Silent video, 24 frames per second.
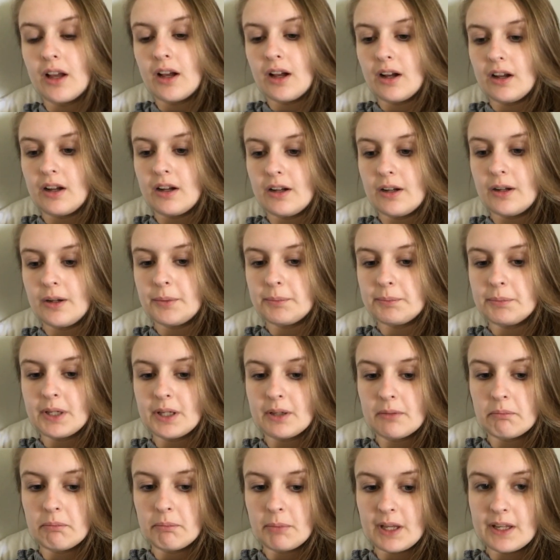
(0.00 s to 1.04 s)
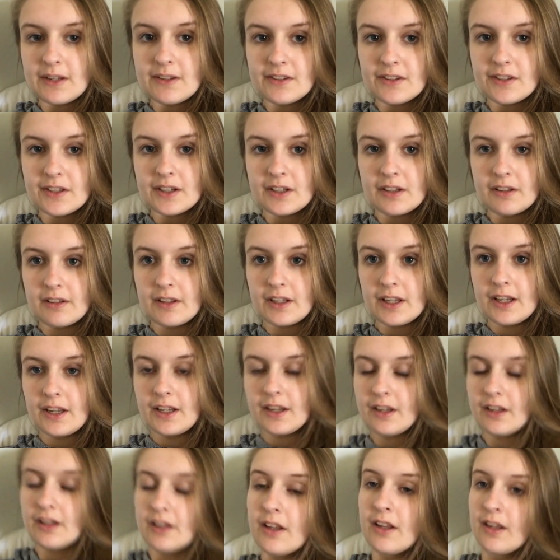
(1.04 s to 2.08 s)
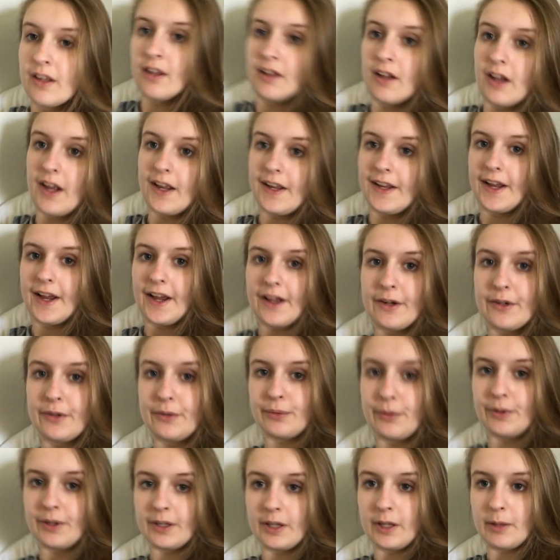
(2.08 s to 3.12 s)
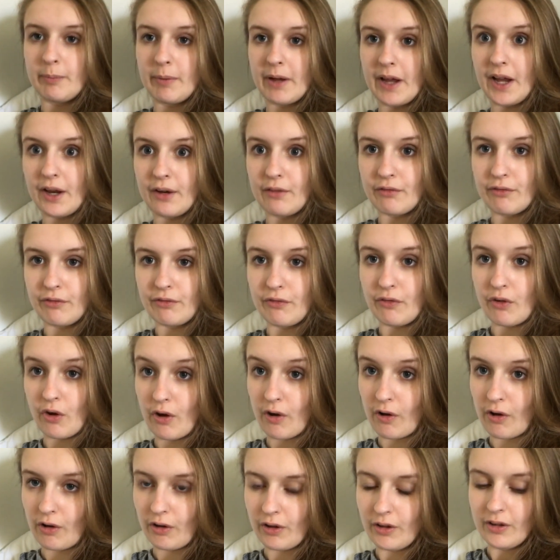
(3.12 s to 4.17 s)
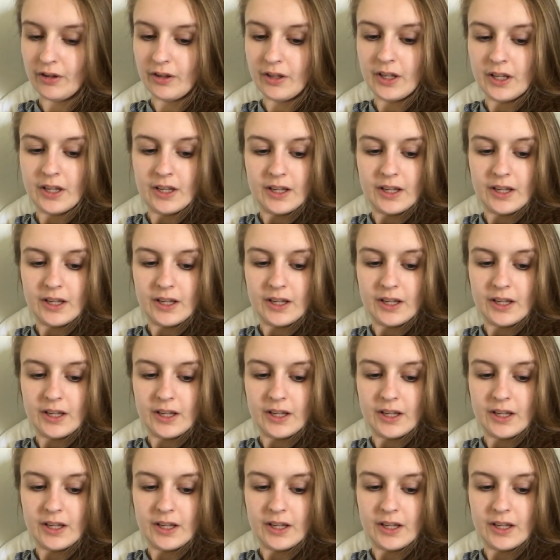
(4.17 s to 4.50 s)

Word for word: Um, basically, I had a really bad fall